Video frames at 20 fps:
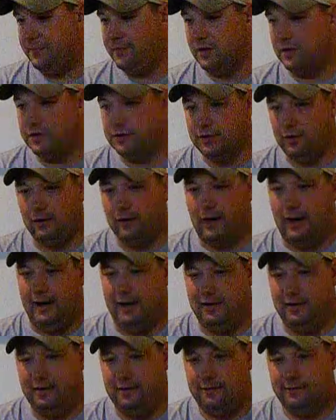there's a
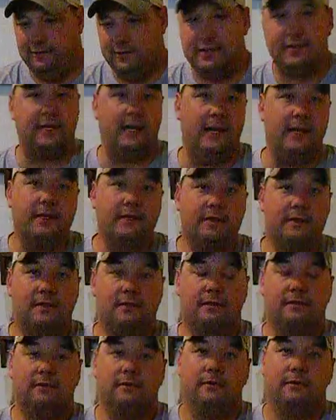lot of states,
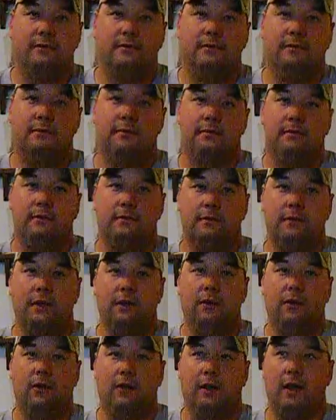you
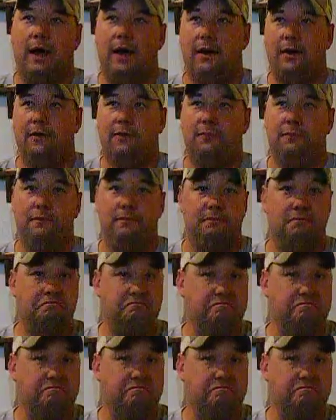know, a lot of